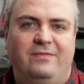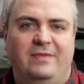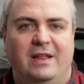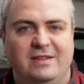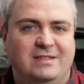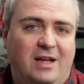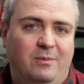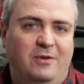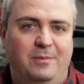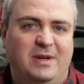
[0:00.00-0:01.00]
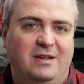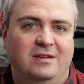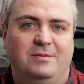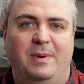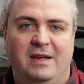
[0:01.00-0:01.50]
Now, this is helpful
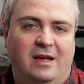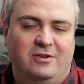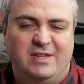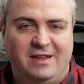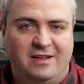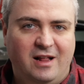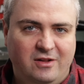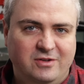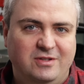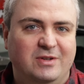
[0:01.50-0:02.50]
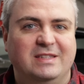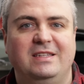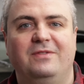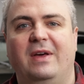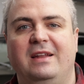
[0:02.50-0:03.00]
because by understanding the colors, you can
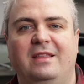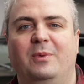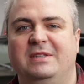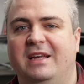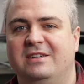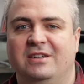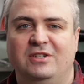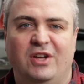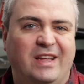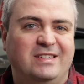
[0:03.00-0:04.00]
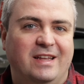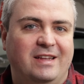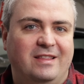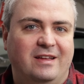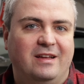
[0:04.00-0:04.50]
see if anyone's actually changed
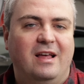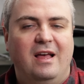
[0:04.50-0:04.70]
anything,